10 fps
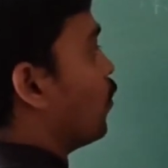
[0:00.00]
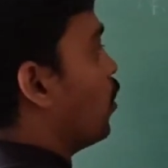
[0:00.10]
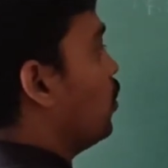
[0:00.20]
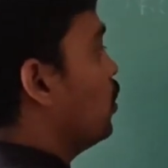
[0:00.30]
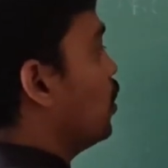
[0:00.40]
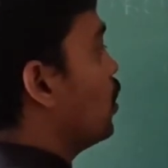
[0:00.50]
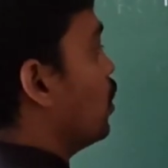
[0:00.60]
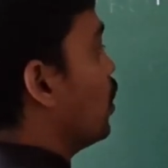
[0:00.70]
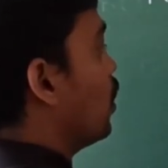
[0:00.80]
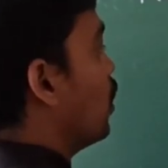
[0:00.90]
for
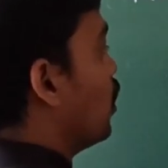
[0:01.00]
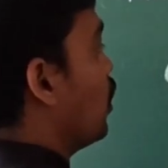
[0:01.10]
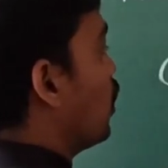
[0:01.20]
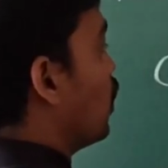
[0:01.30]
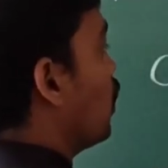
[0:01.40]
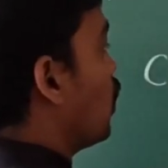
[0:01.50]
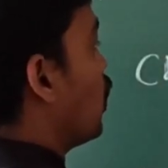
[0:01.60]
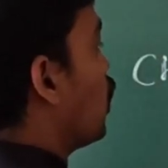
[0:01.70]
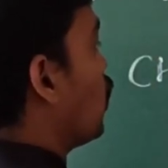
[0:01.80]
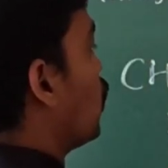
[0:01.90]

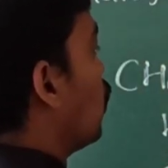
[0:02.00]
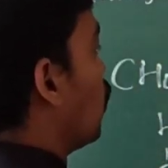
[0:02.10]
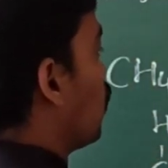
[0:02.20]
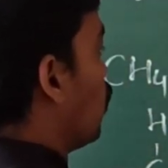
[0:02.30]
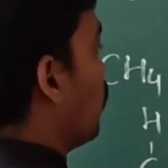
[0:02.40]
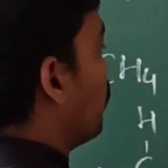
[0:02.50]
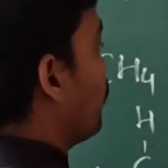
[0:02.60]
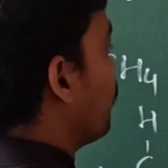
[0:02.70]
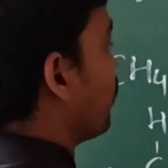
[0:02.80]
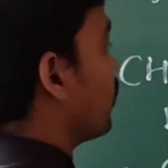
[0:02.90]
chloro.
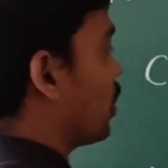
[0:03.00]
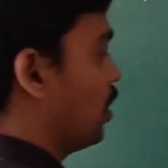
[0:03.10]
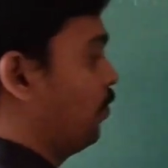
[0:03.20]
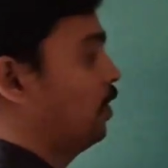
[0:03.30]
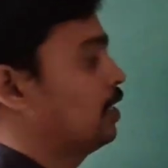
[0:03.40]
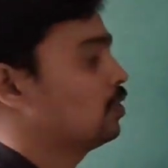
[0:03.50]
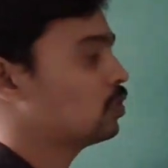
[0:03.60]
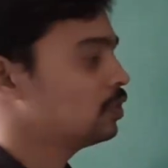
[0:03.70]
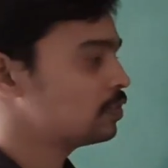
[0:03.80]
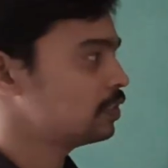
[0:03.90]
If it
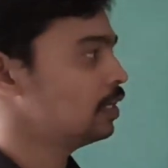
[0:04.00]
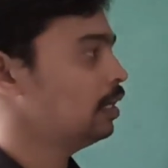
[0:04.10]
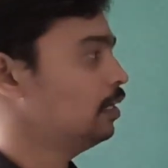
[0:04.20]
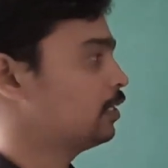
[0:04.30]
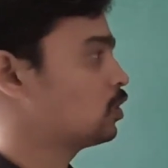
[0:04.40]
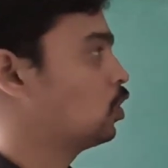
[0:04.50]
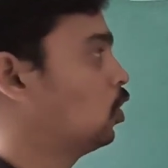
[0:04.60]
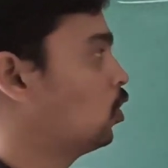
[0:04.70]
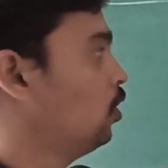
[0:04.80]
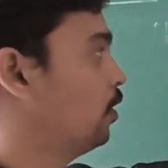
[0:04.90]
is Cl, it is
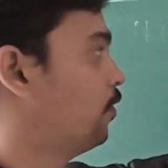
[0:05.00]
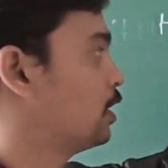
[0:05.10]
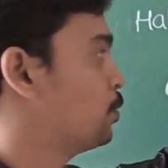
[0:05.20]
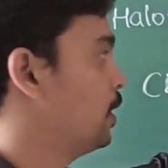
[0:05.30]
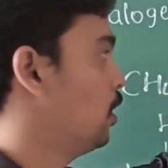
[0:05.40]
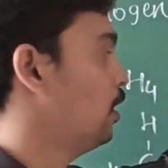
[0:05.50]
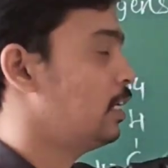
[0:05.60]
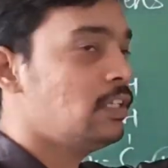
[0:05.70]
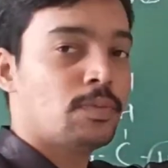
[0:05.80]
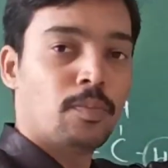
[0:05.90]
chloro. If it is Br, it
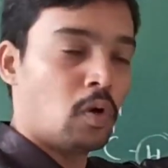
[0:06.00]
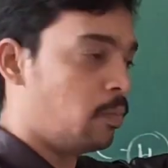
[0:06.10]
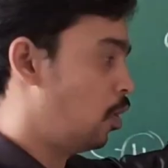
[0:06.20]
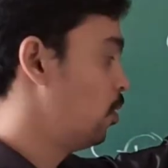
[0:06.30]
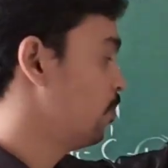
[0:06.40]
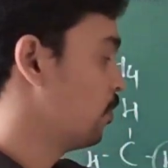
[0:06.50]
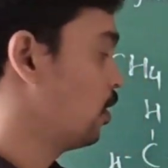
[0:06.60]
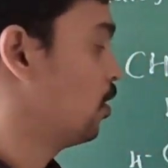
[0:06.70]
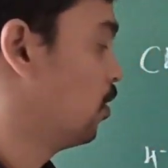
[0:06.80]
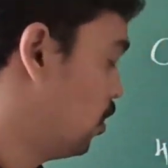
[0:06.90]
is bromo.
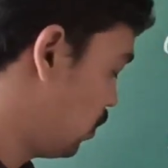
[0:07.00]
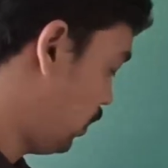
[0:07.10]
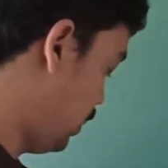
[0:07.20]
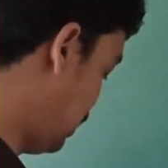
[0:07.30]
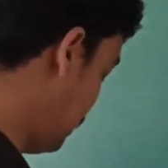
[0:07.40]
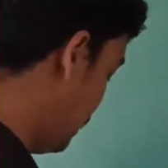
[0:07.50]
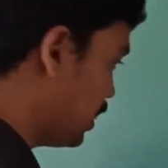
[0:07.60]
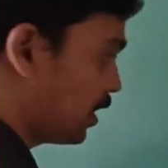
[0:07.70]
Okay. And the next